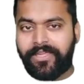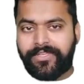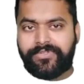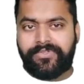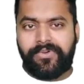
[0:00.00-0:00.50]

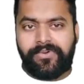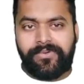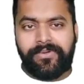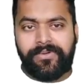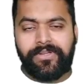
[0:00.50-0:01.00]
So
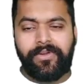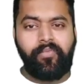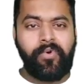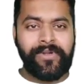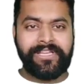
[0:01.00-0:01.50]

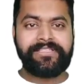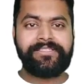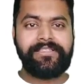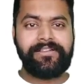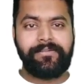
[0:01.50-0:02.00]
what is
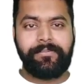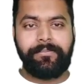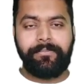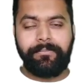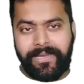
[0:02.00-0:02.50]
the
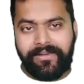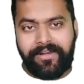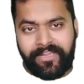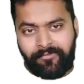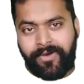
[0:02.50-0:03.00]
main
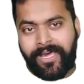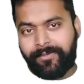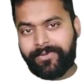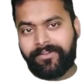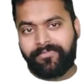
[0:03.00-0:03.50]

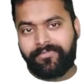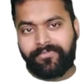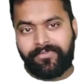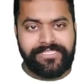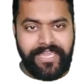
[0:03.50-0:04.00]
requirement for
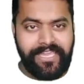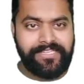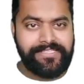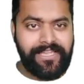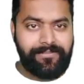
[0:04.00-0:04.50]
this
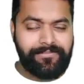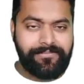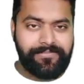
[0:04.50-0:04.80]
exam?